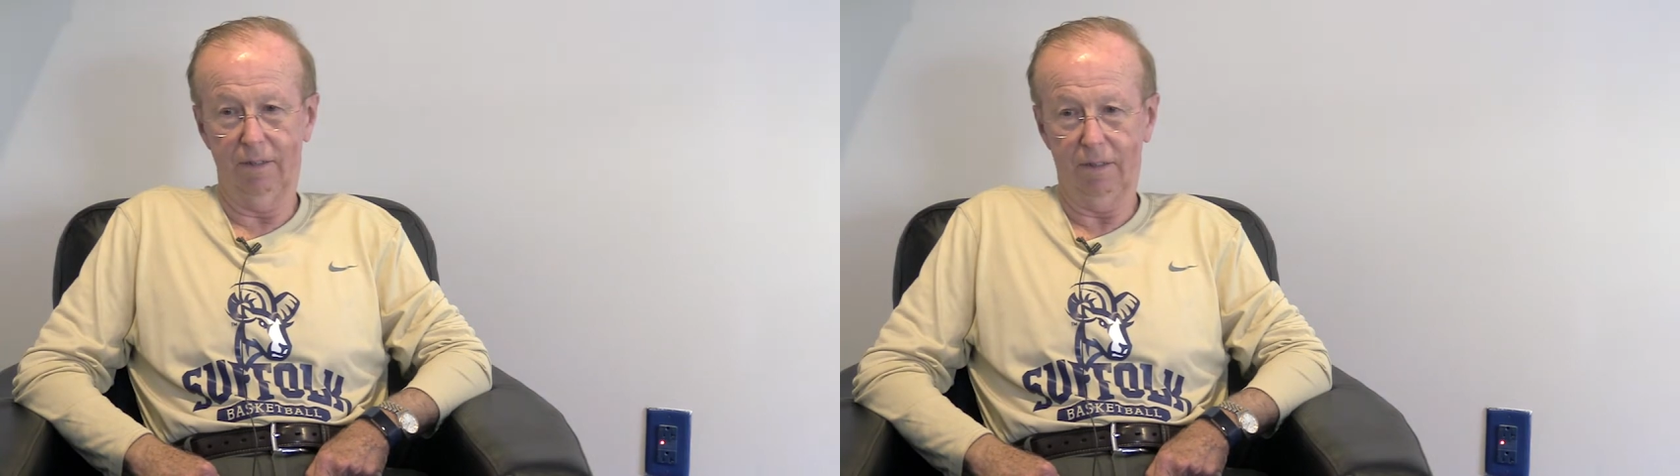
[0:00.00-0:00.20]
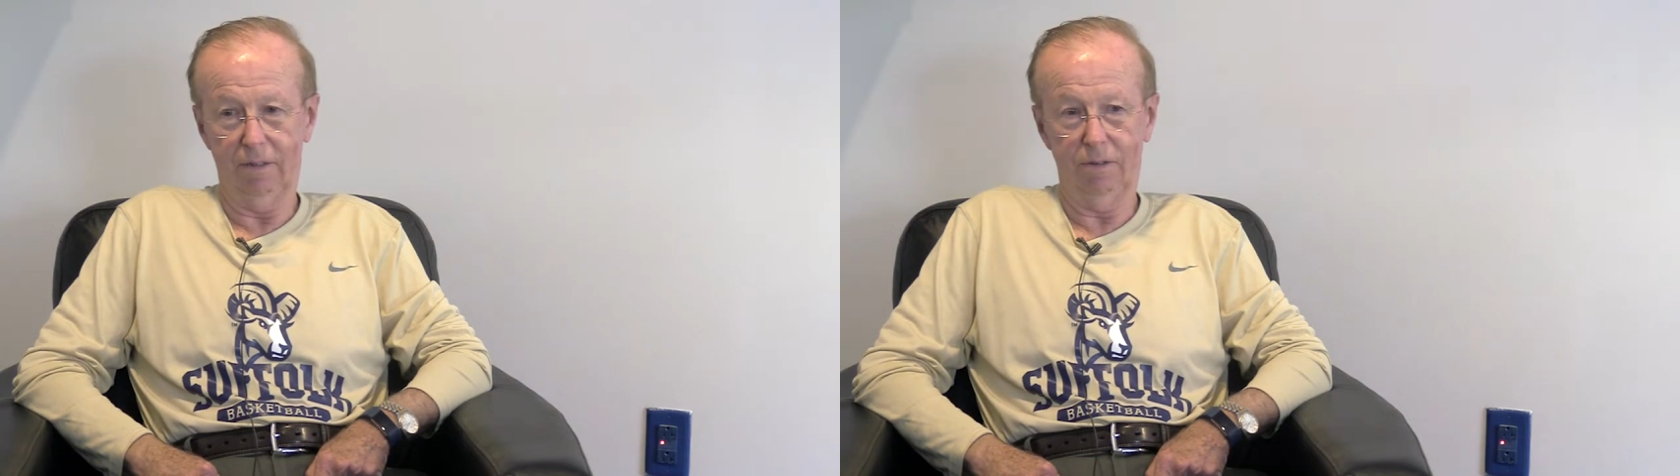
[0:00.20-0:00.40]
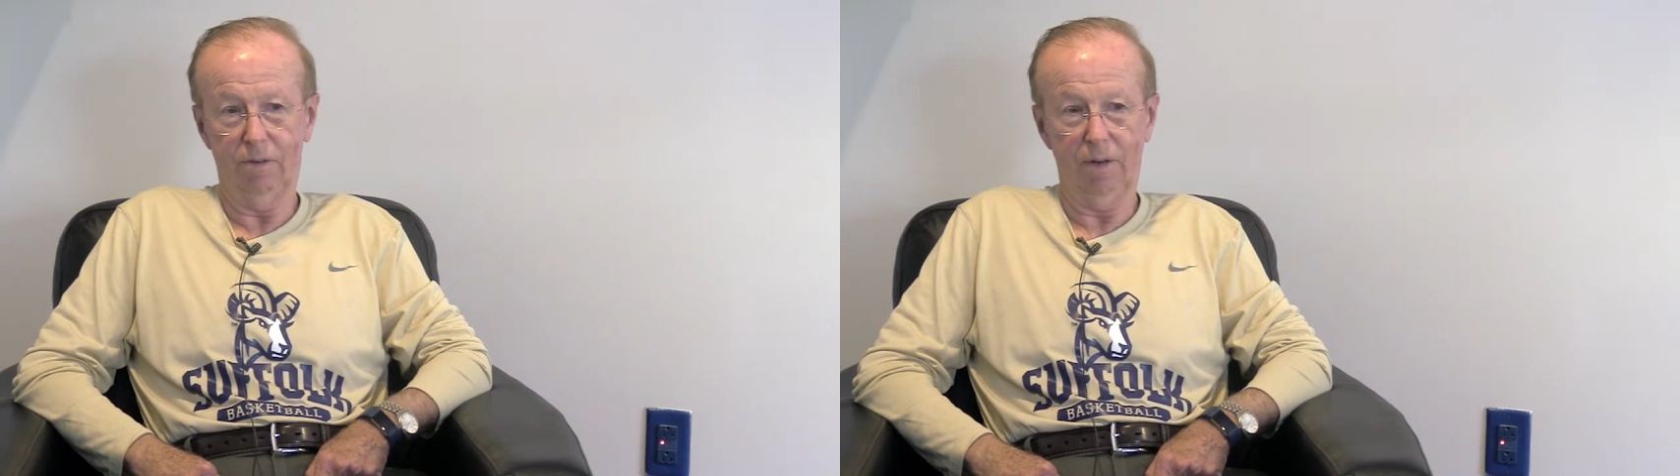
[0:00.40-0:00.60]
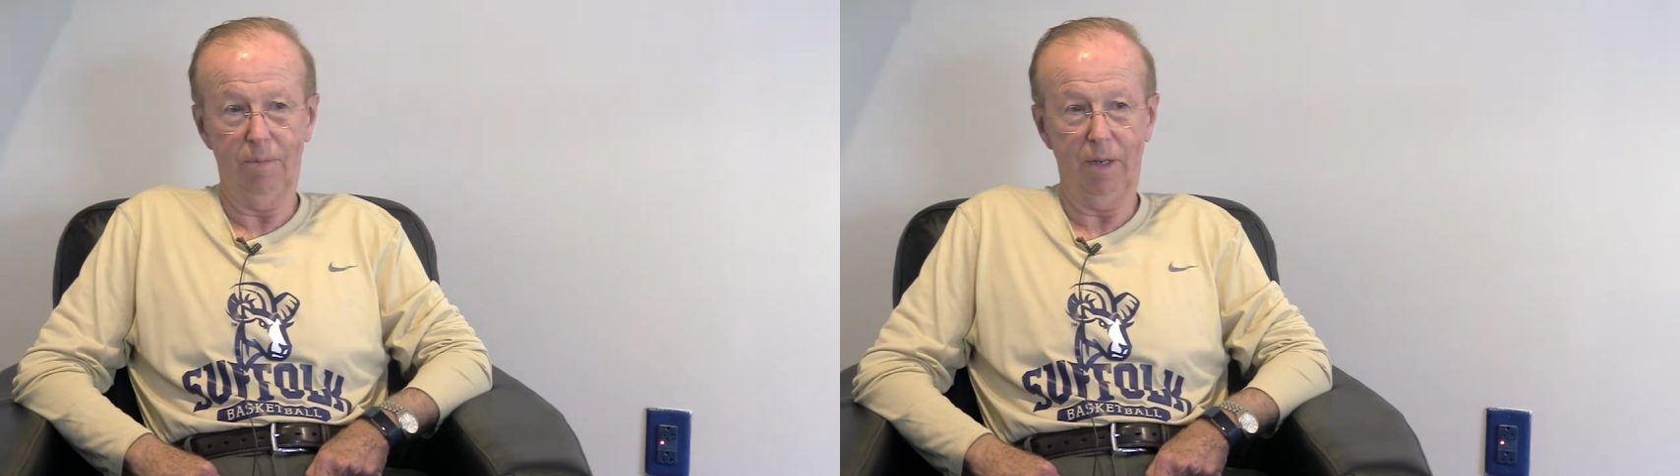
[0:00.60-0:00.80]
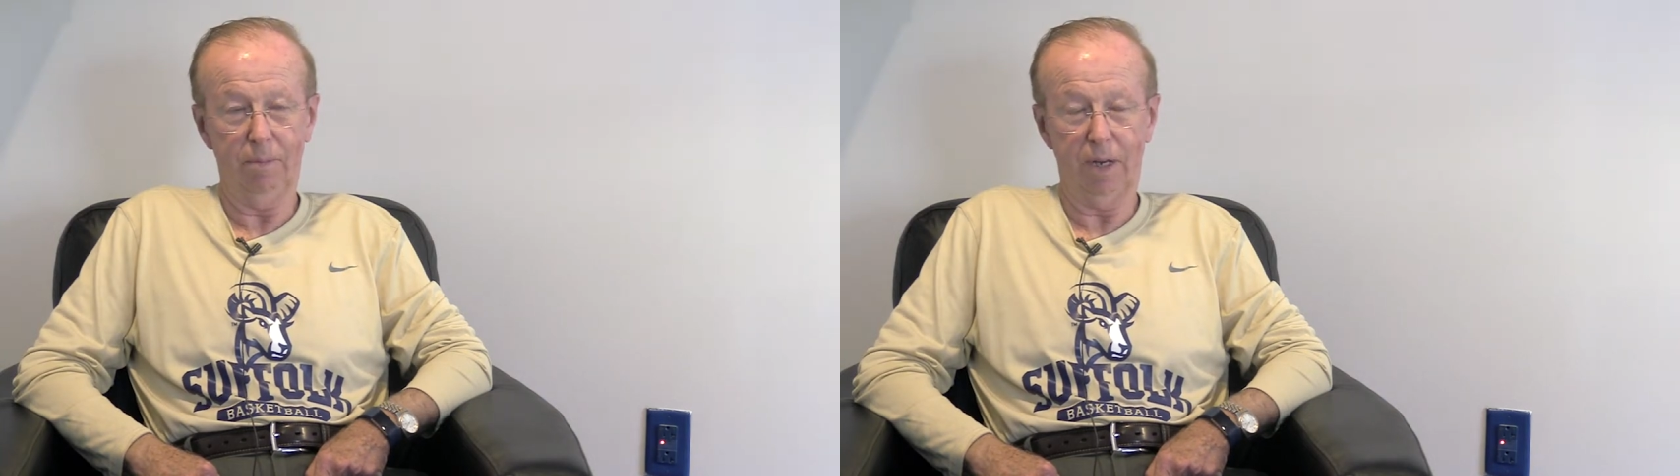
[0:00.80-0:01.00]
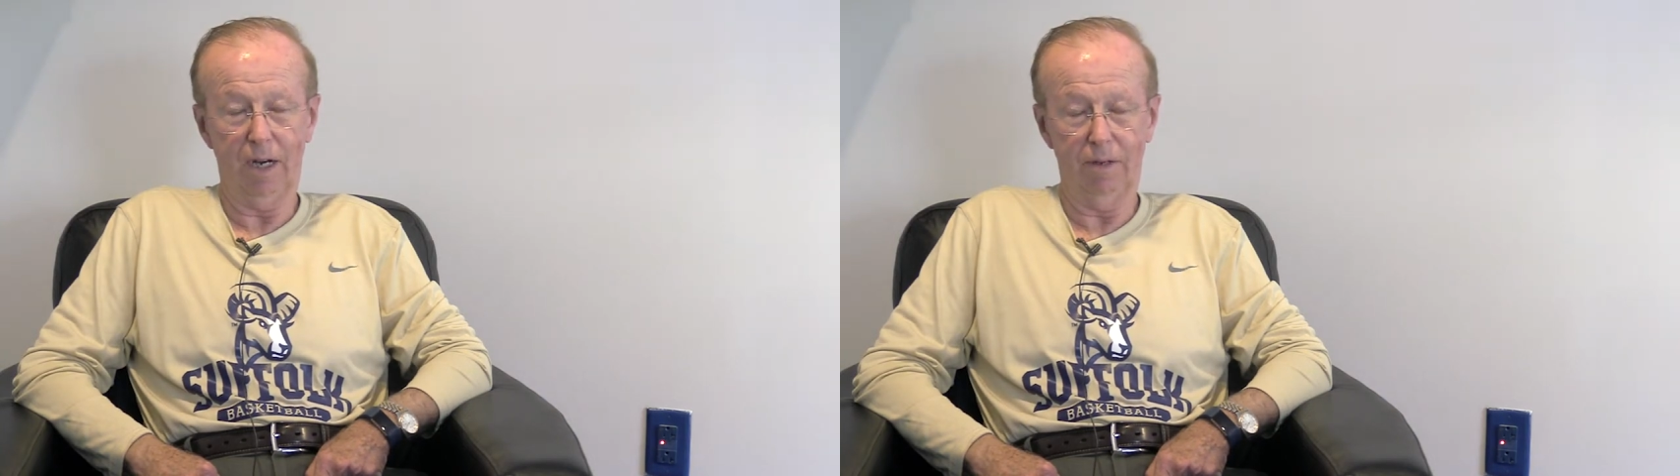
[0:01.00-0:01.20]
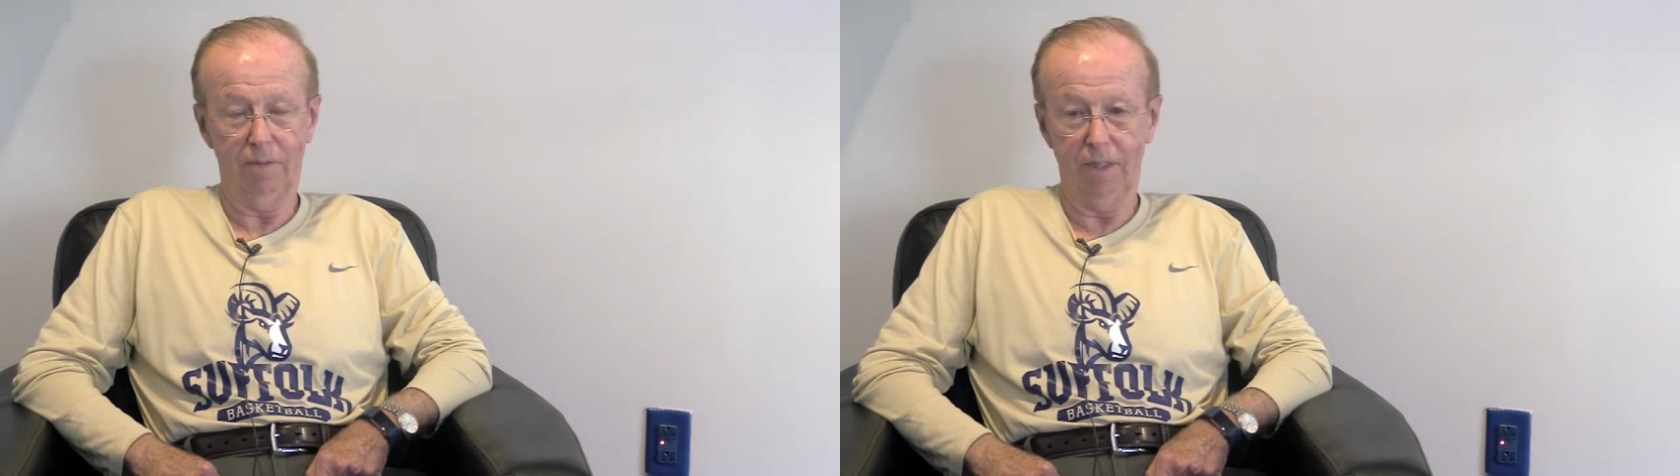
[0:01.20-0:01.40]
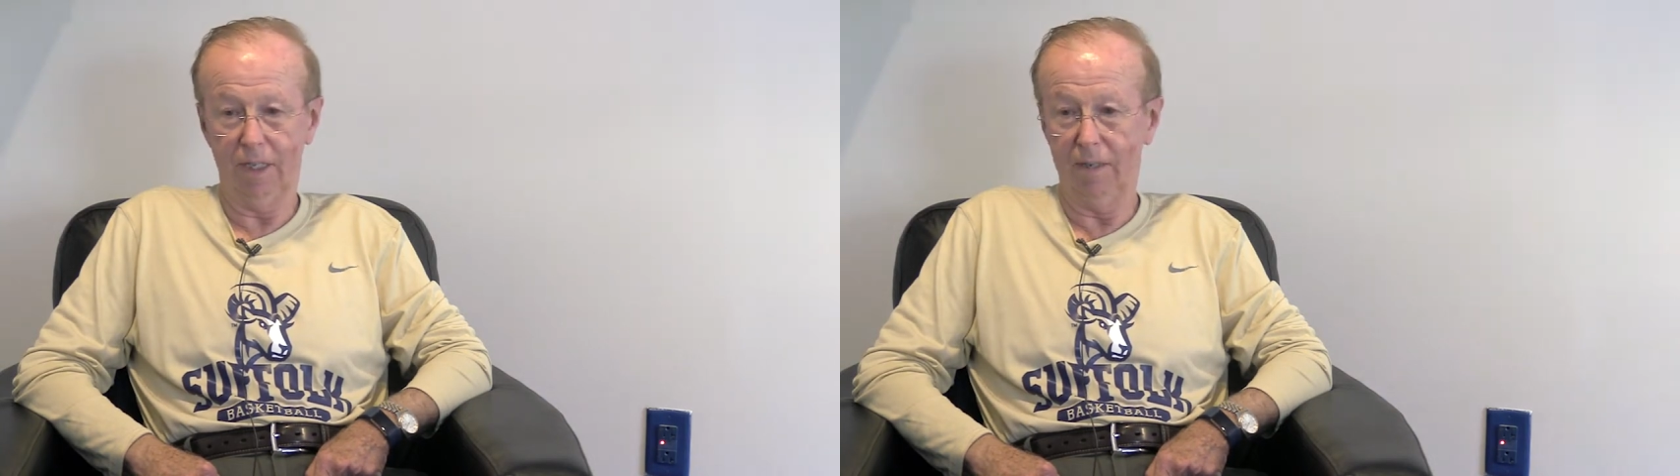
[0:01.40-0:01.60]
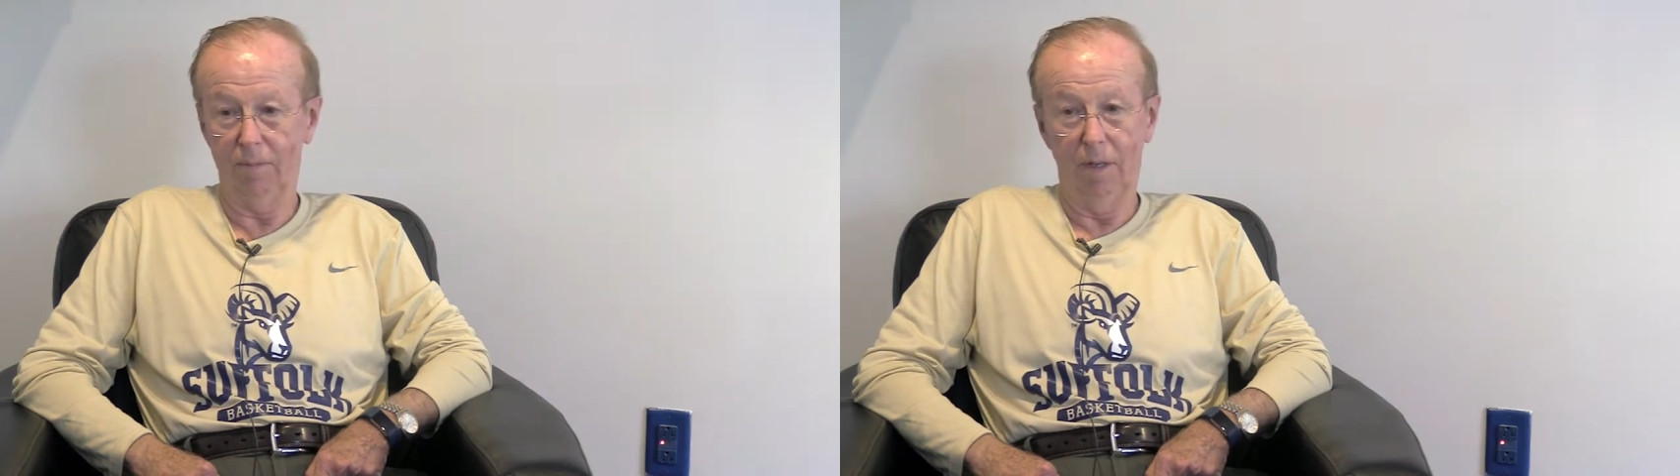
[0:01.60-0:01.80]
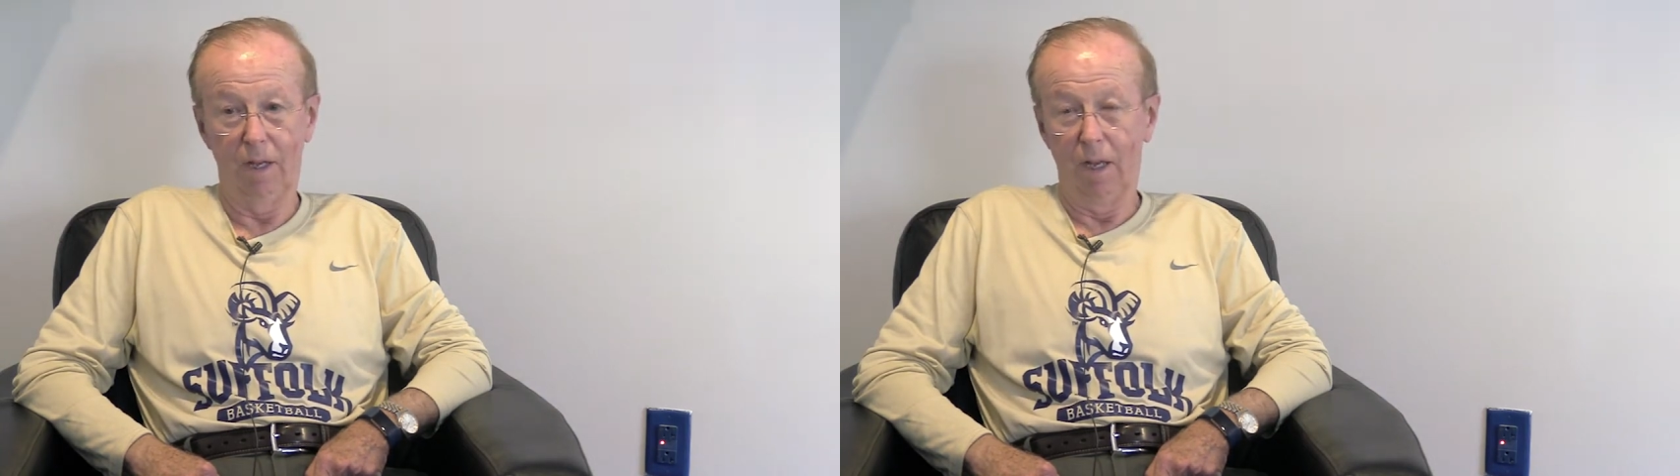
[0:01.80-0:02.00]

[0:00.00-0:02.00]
it's great being part of a team.